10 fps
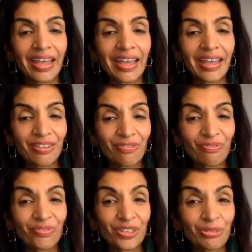
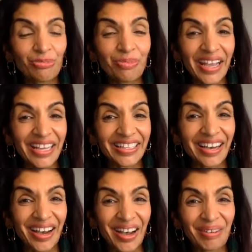If you wake
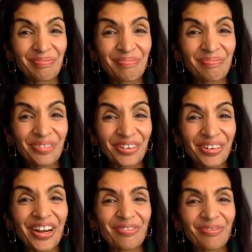up more
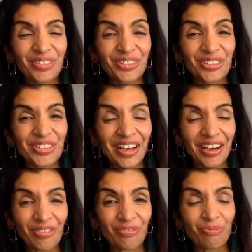of
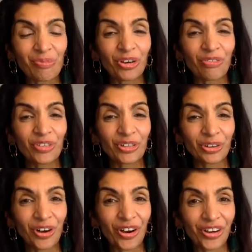yourself, more of your
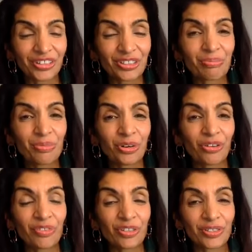heart, more
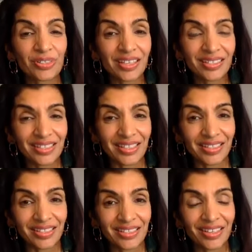of your
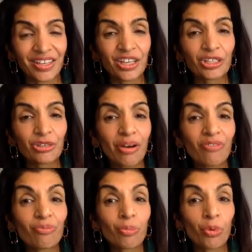senses, you
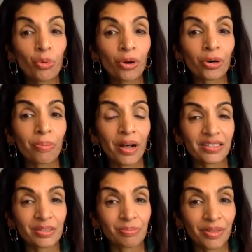have more
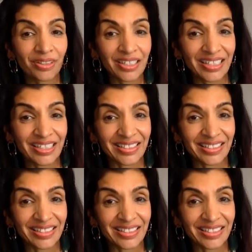possibilities.